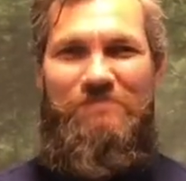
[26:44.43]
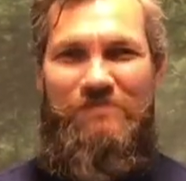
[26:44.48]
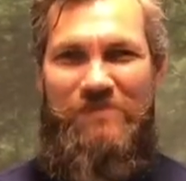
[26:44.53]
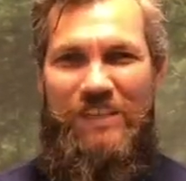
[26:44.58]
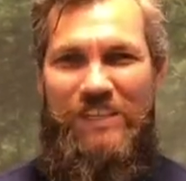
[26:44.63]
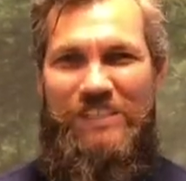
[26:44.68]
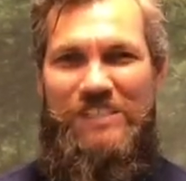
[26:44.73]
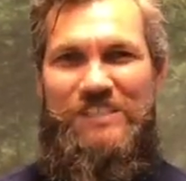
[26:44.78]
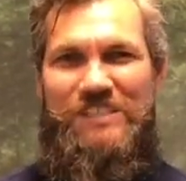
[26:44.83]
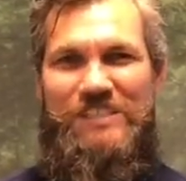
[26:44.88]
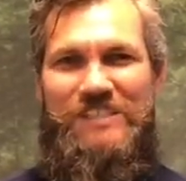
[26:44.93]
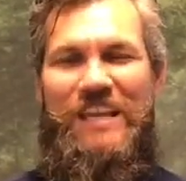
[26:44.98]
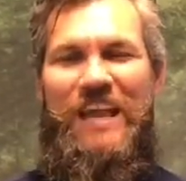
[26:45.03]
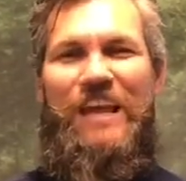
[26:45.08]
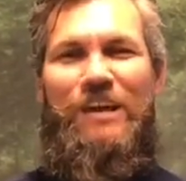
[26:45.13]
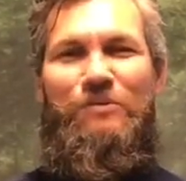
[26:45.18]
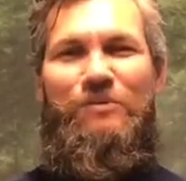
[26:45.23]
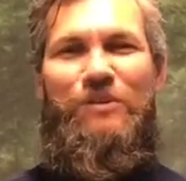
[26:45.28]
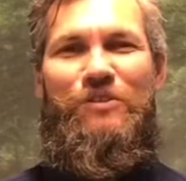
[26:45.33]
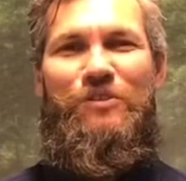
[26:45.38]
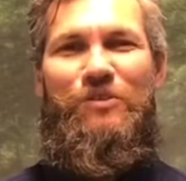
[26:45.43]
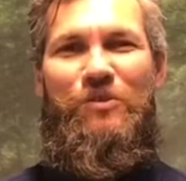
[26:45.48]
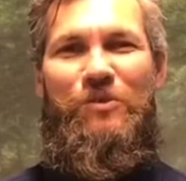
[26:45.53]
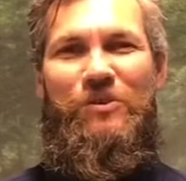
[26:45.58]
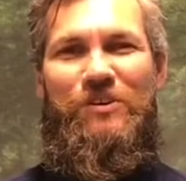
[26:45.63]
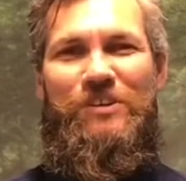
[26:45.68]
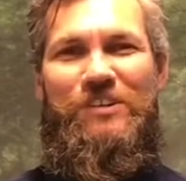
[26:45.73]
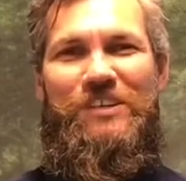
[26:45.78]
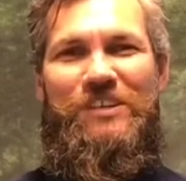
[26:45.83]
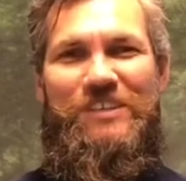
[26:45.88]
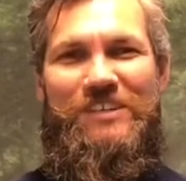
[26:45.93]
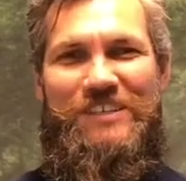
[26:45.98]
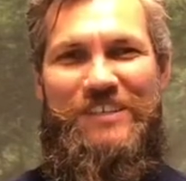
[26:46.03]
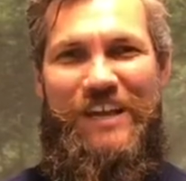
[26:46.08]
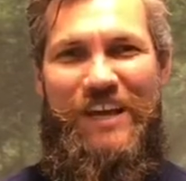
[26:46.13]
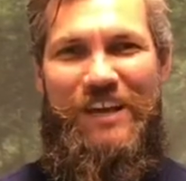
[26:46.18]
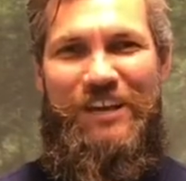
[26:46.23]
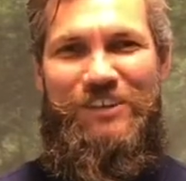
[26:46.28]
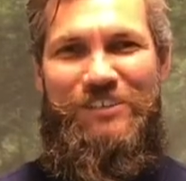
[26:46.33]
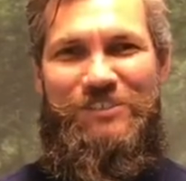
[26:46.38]
stand with your
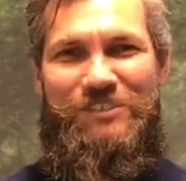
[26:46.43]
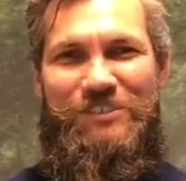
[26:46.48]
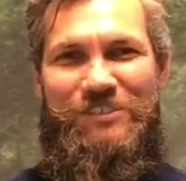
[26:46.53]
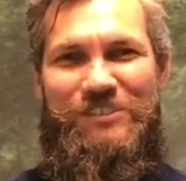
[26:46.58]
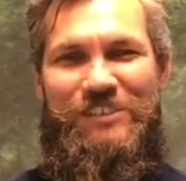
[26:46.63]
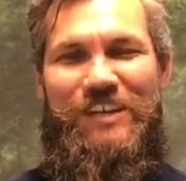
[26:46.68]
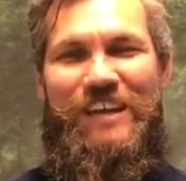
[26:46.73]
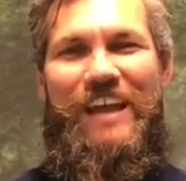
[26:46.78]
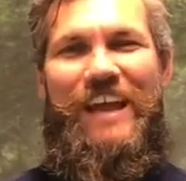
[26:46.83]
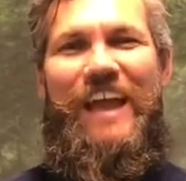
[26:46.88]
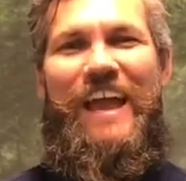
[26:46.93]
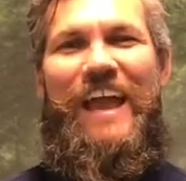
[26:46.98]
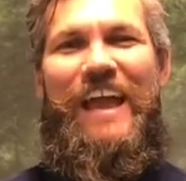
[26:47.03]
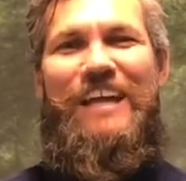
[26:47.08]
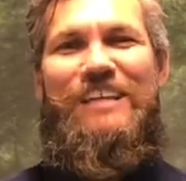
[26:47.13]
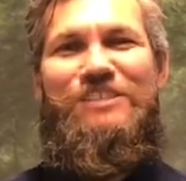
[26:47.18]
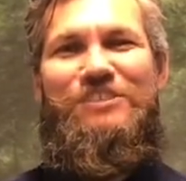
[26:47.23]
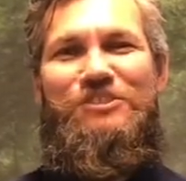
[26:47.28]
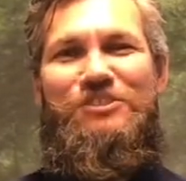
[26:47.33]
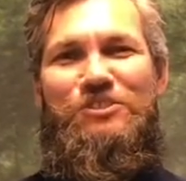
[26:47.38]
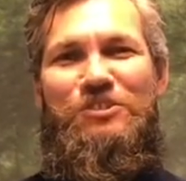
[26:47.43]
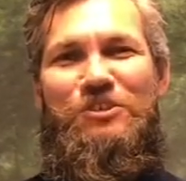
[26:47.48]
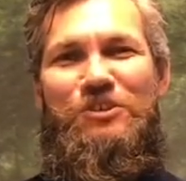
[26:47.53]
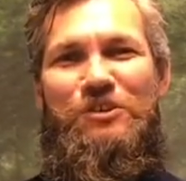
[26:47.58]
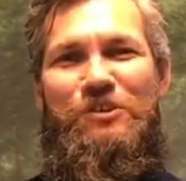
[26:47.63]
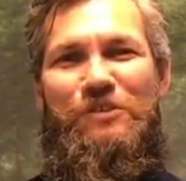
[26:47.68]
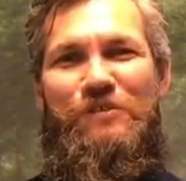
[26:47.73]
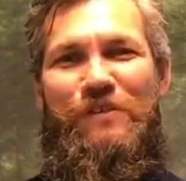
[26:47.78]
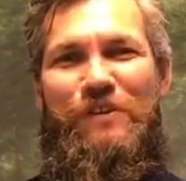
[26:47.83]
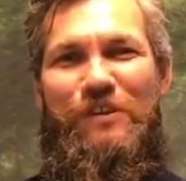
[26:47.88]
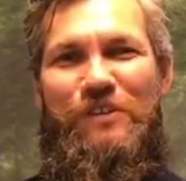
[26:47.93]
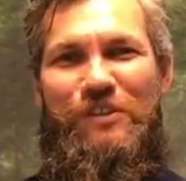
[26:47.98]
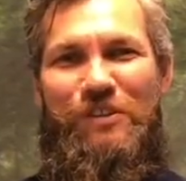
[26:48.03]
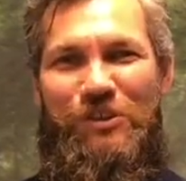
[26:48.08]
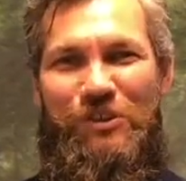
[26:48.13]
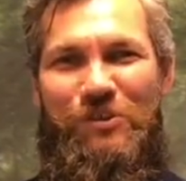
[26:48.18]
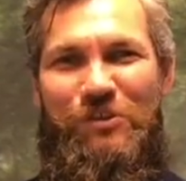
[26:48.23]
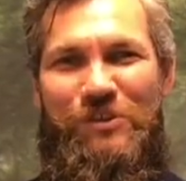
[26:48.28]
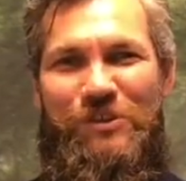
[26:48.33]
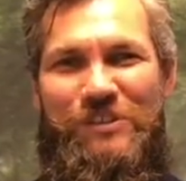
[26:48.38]
character, and serve the
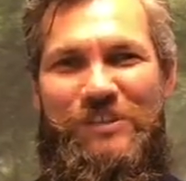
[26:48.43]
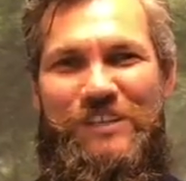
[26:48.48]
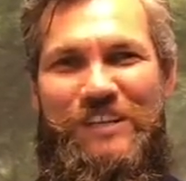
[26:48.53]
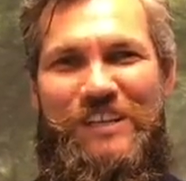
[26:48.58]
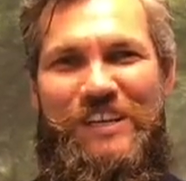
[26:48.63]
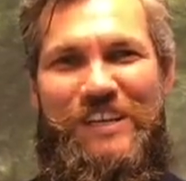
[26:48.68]
Lord.